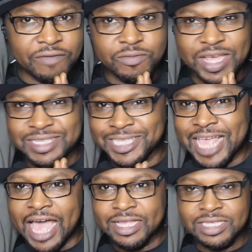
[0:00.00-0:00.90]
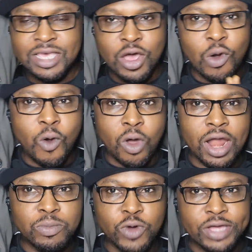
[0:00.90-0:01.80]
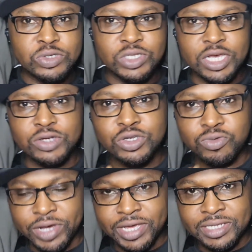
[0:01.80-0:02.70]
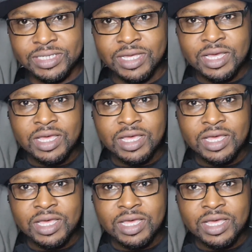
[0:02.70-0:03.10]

I have to be exact all I'm going to tell you is